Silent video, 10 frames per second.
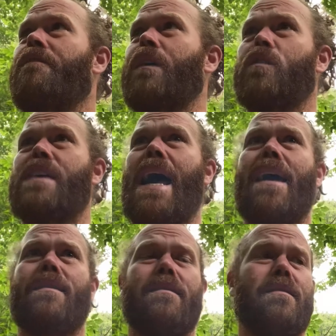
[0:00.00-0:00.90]
feel
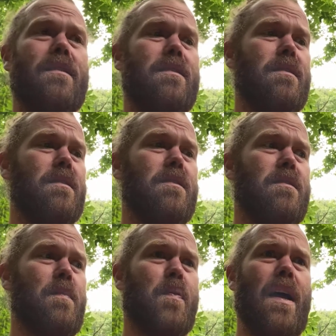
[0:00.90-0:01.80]
sad and
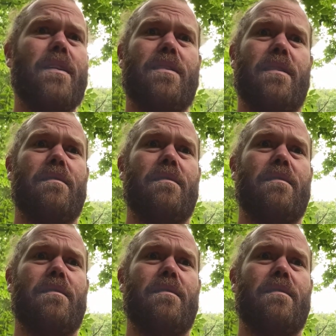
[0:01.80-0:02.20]
depressed and